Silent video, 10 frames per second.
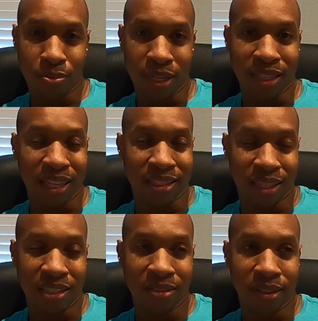I mean,
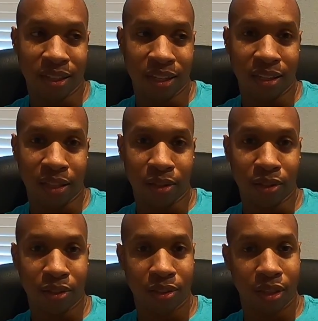they seem like a good dealer